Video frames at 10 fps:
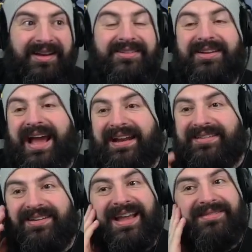It's going to add
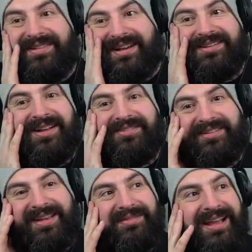into your game suggestions after
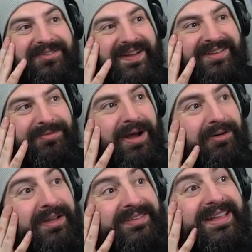Steam Next Fest.
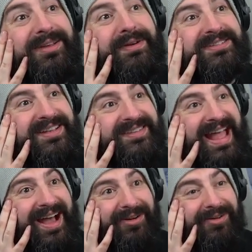Well, it's in the wishlist
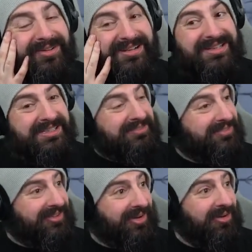now.
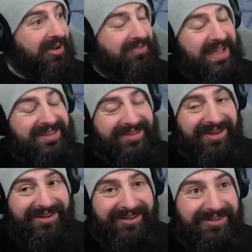So uh, there you
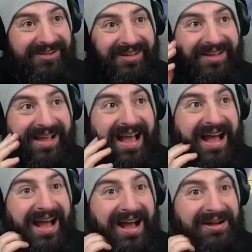go.
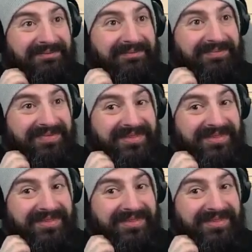Um.